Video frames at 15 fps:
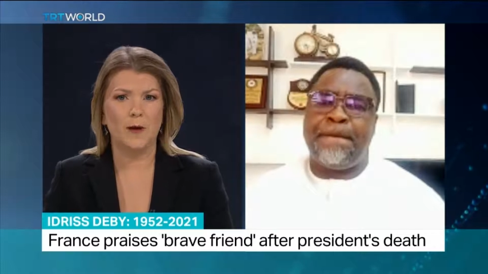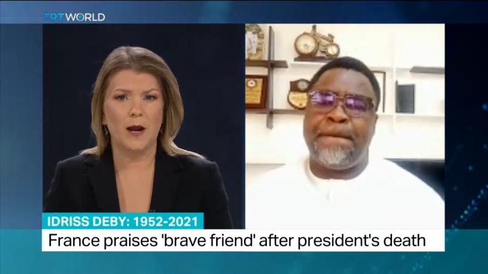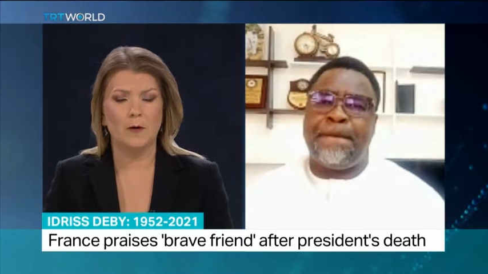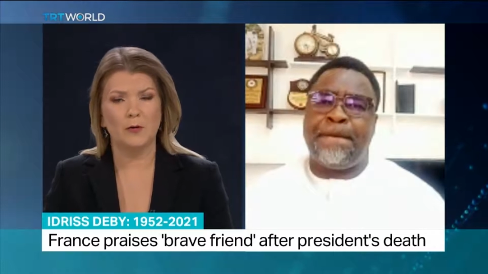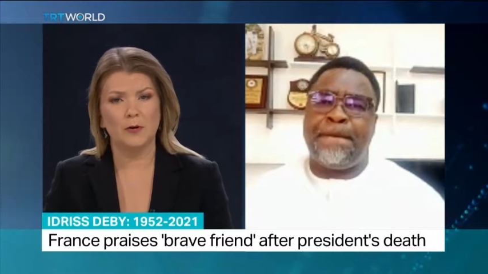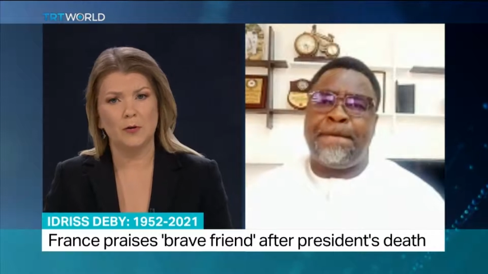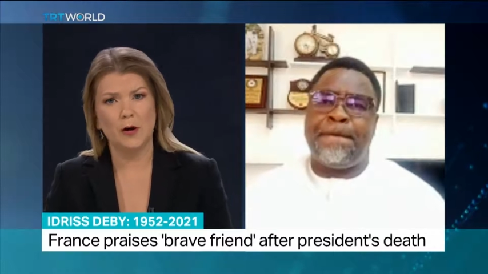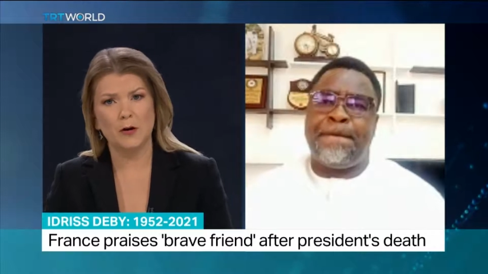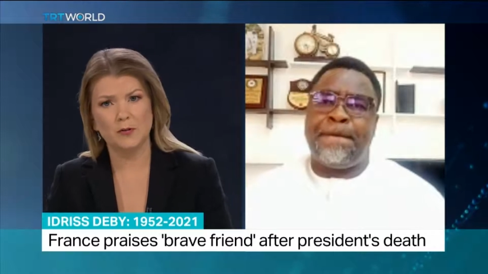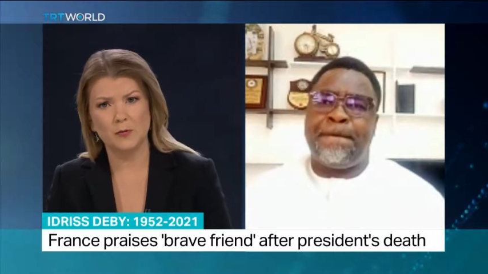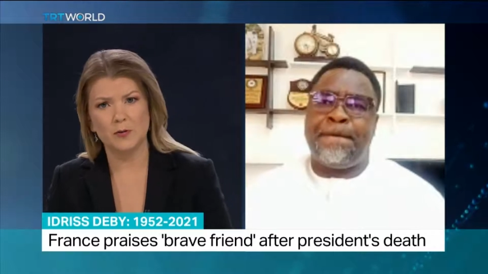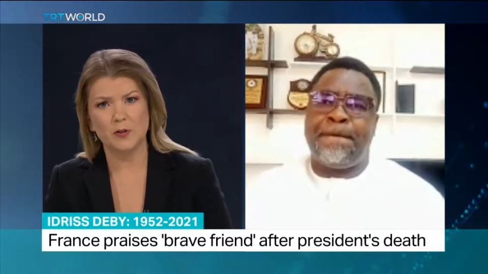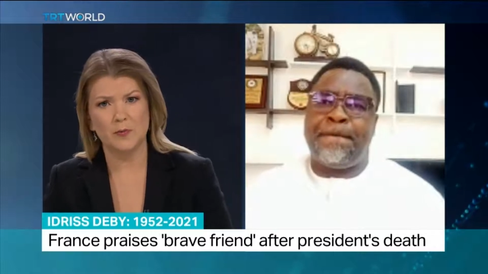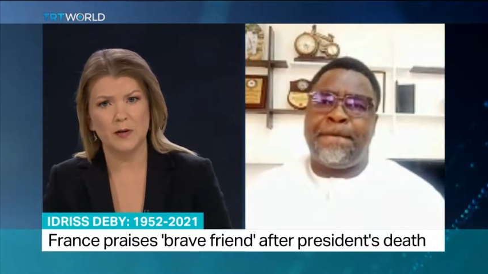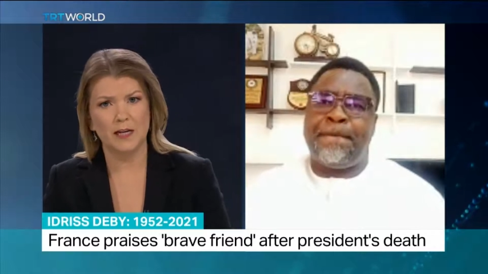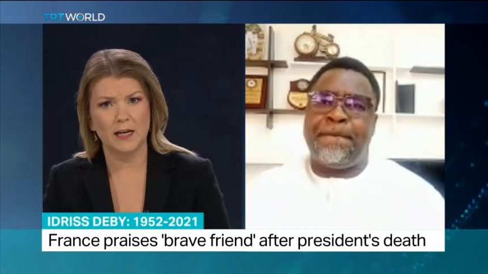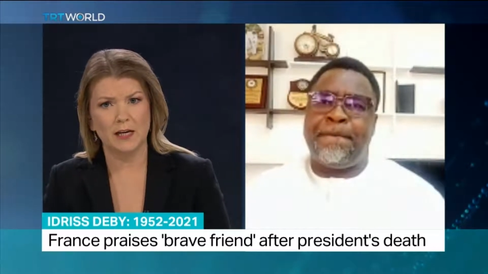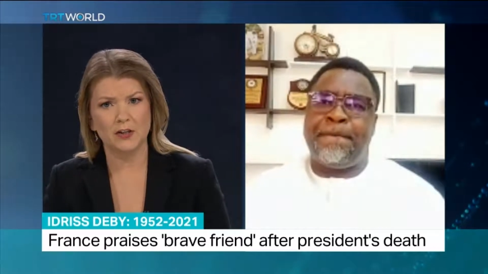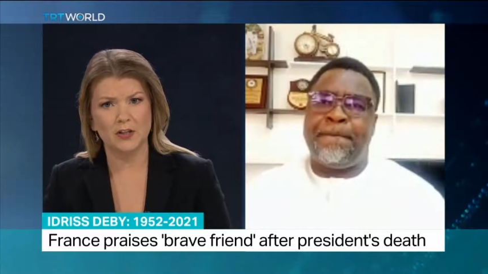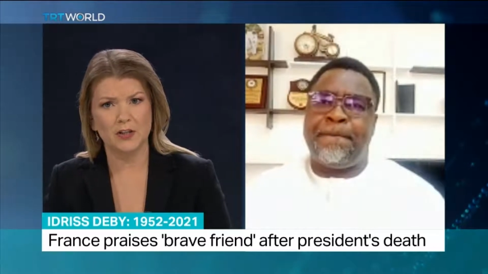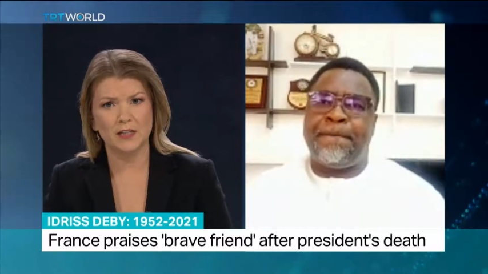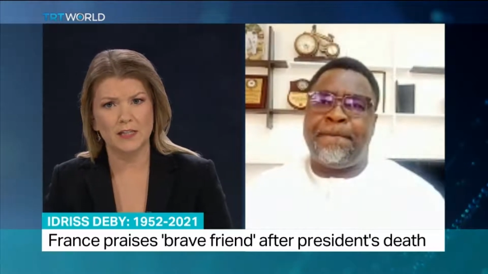Speaker 1: There are supposed to be
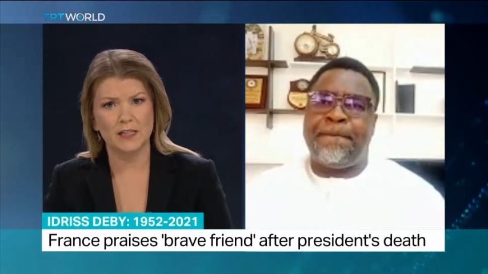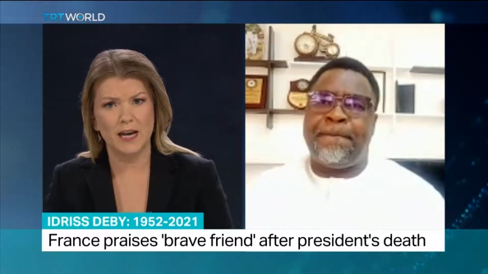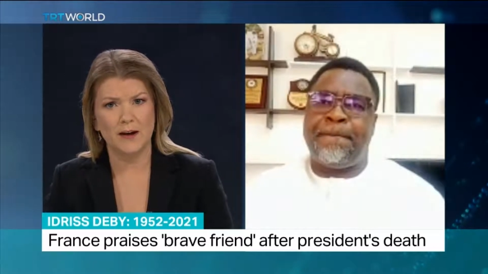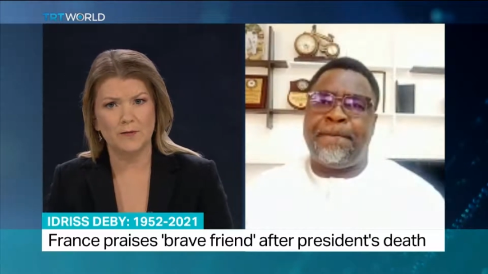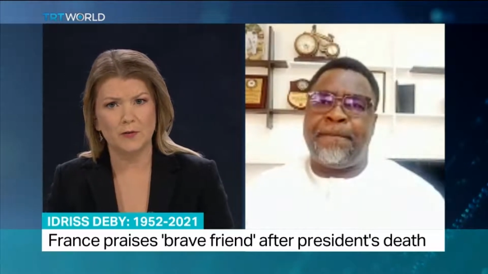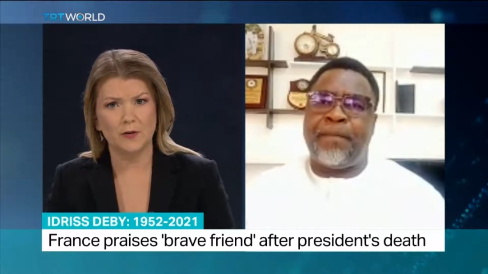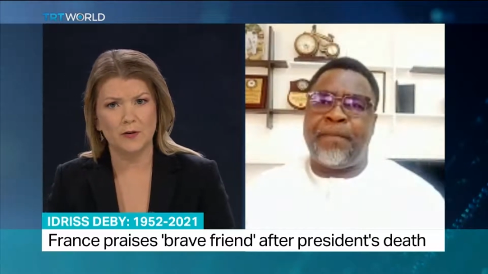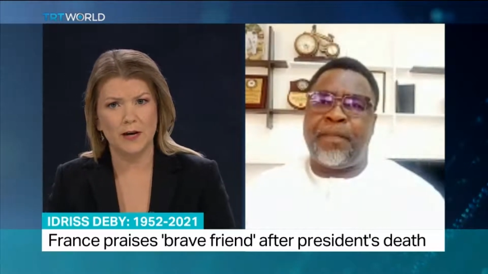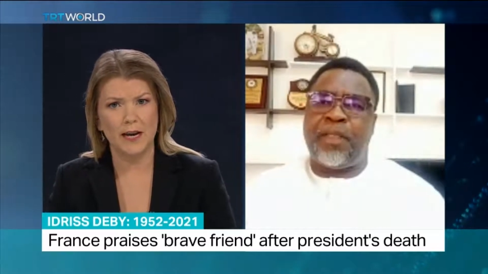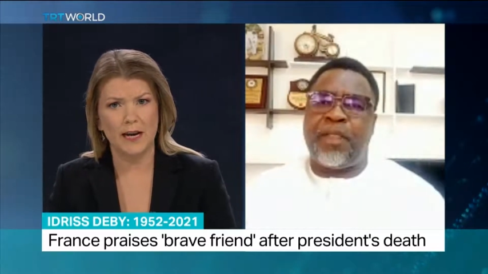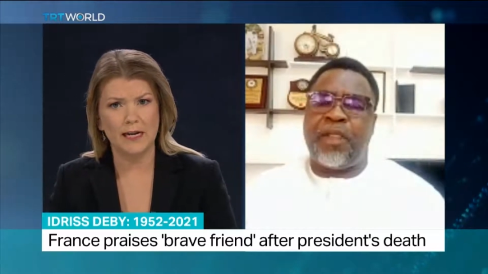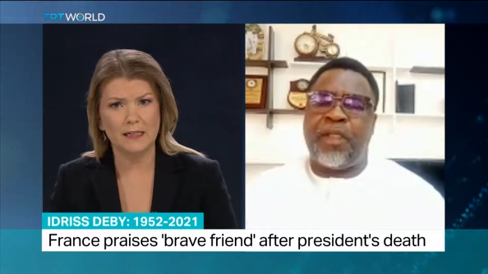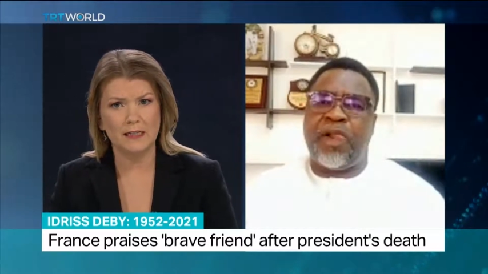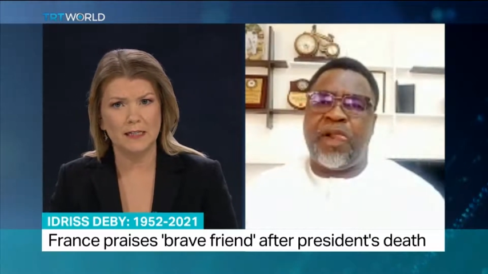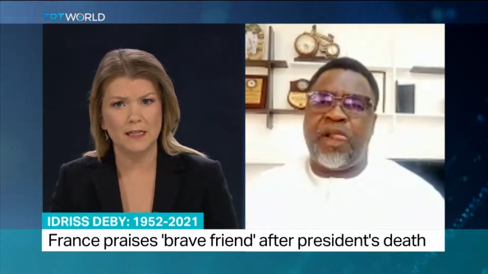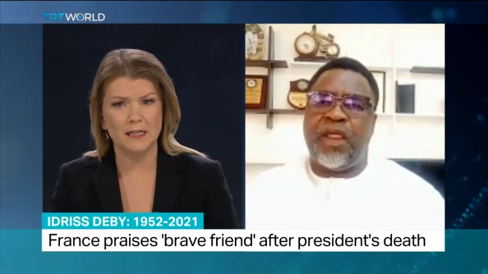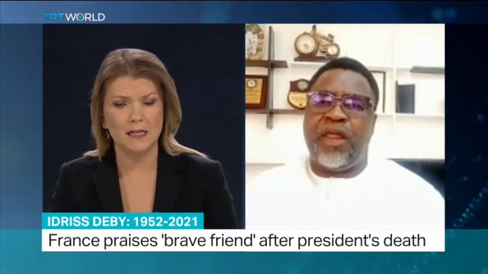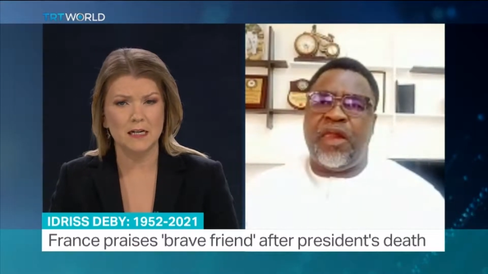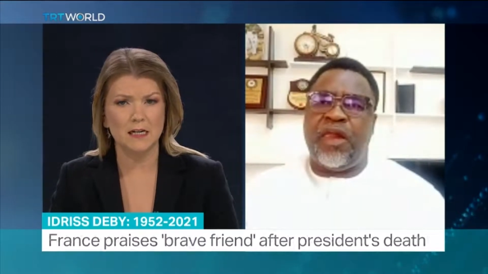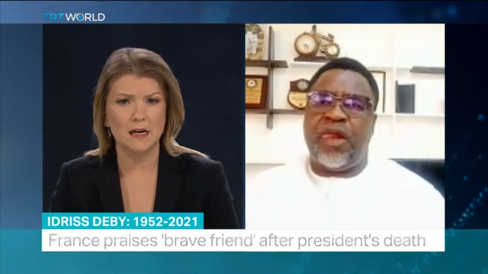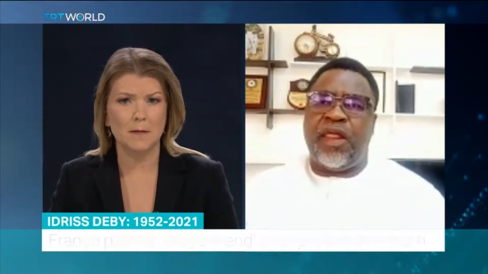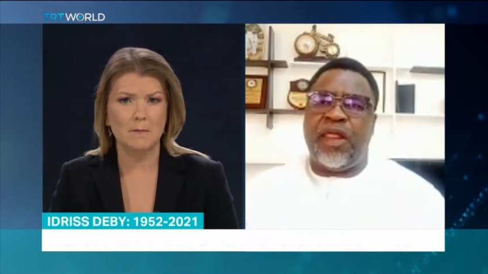elections after 18
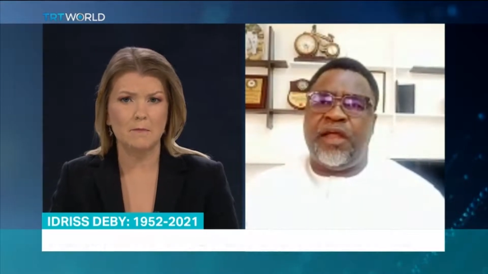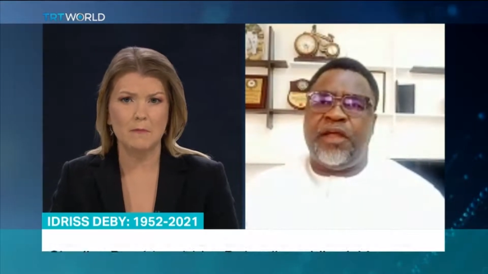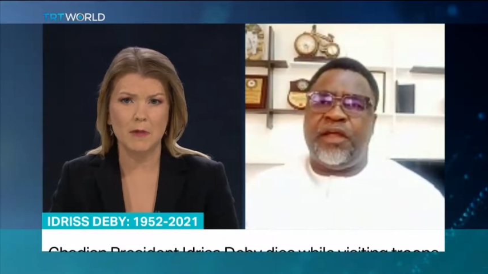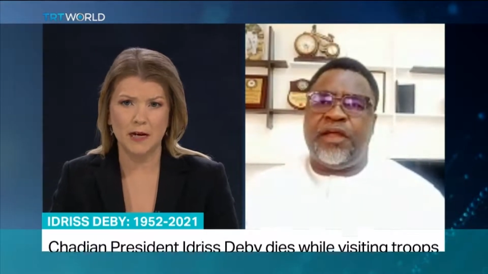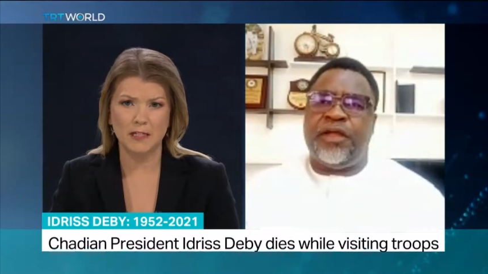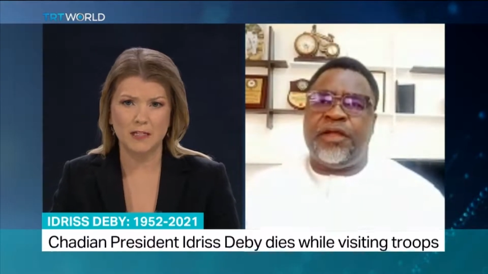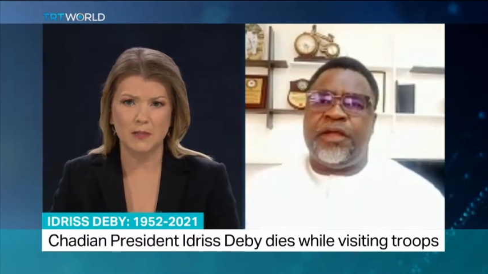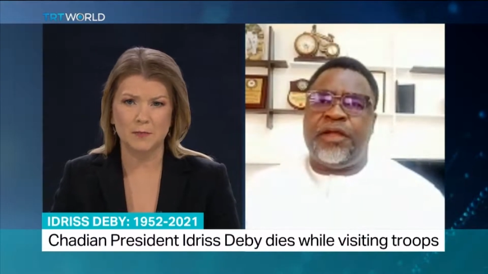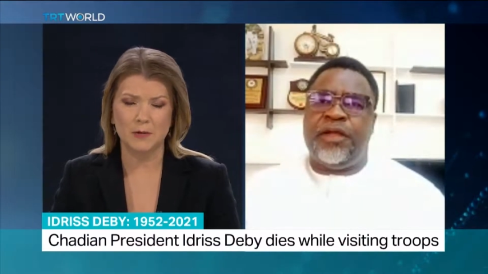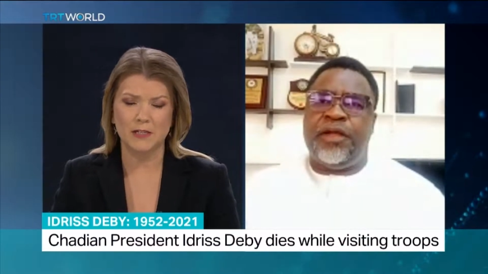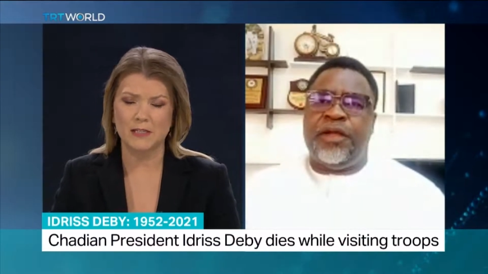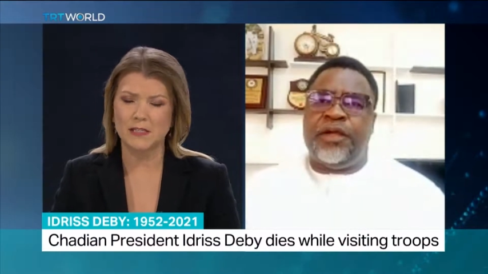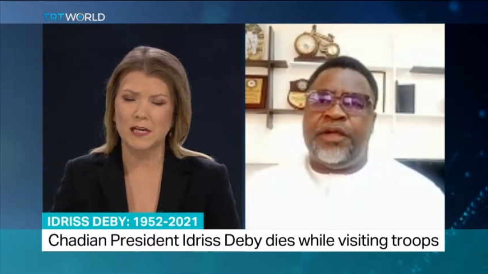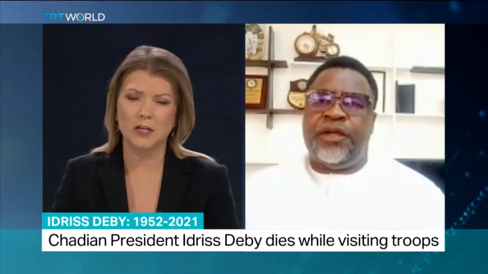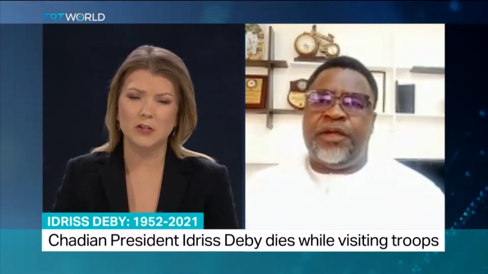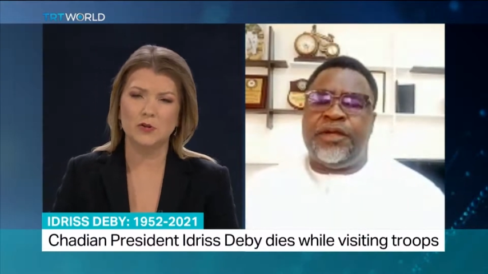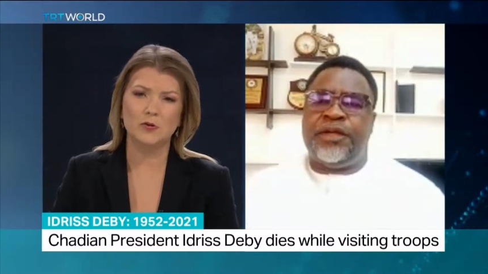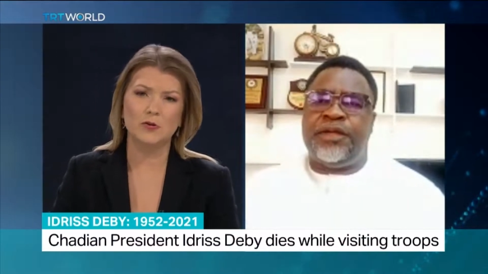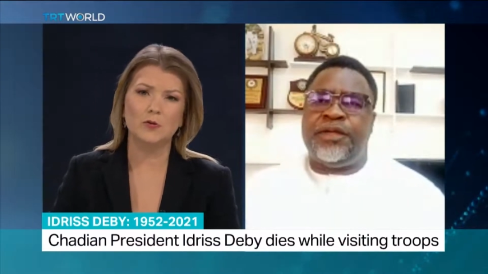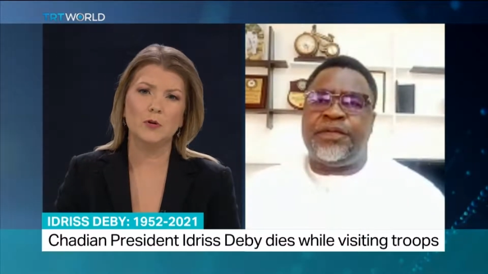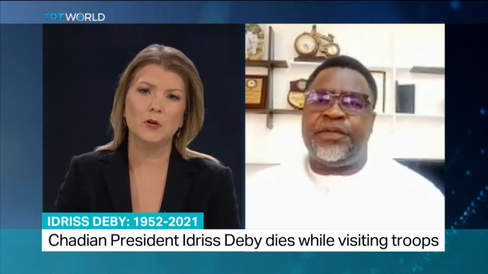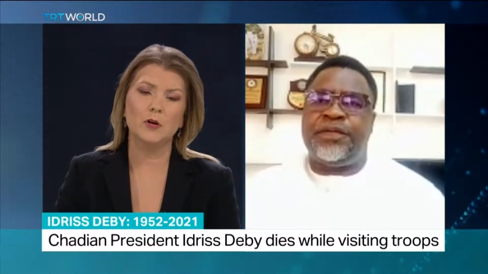months, but does that concern you at
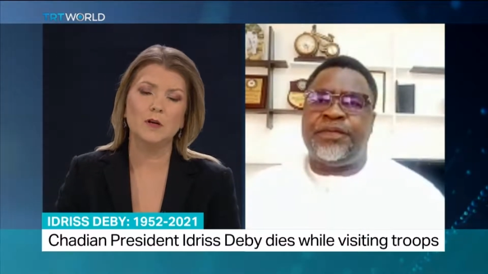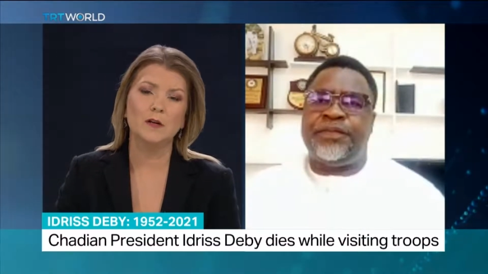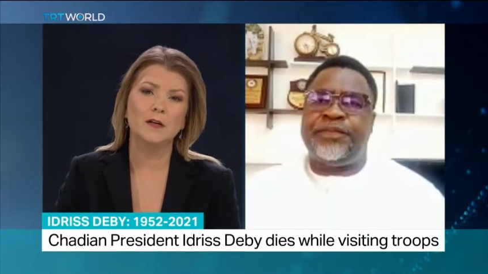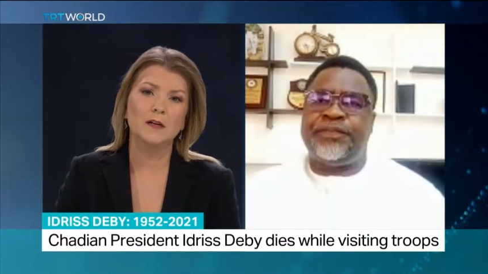all?